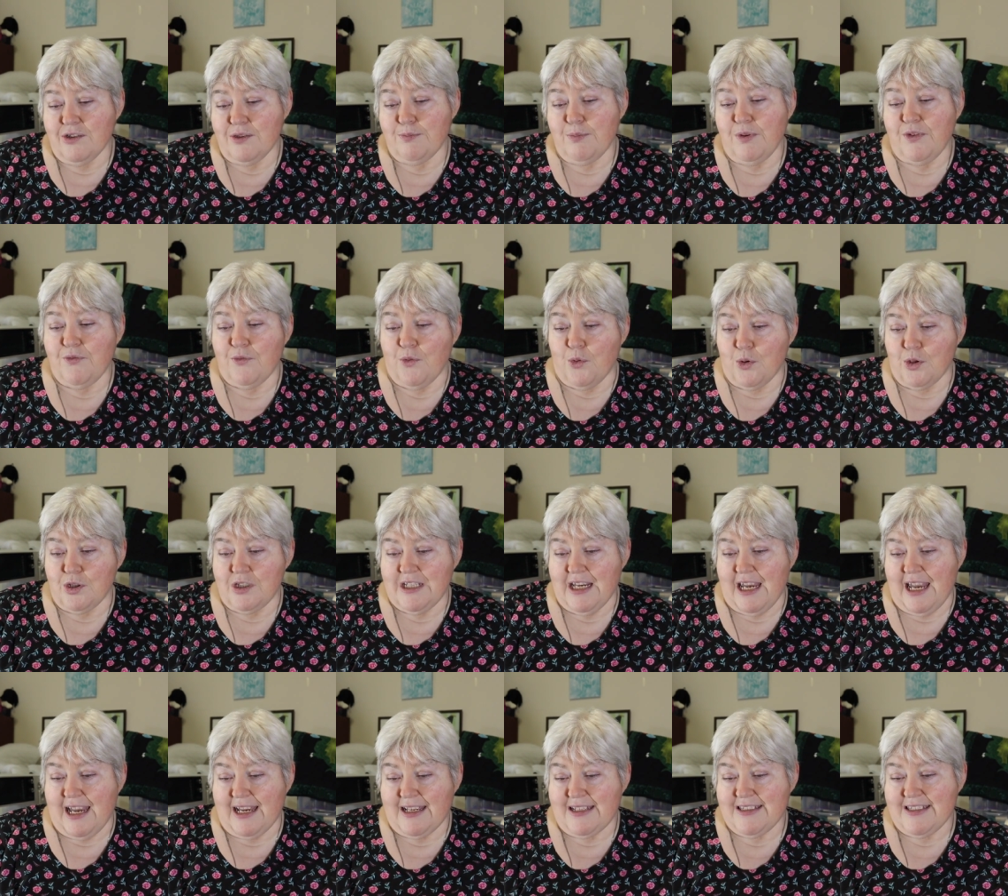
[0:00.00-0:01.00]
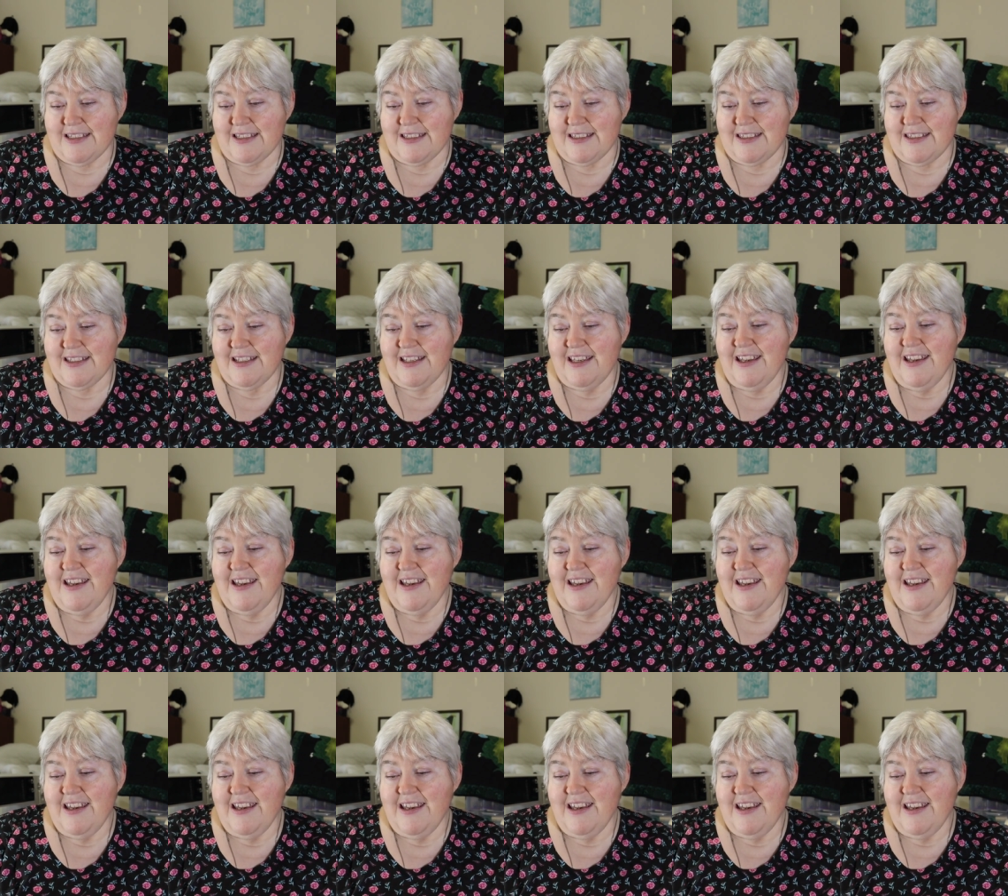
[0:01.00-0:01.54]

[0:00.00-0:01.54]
before taxes.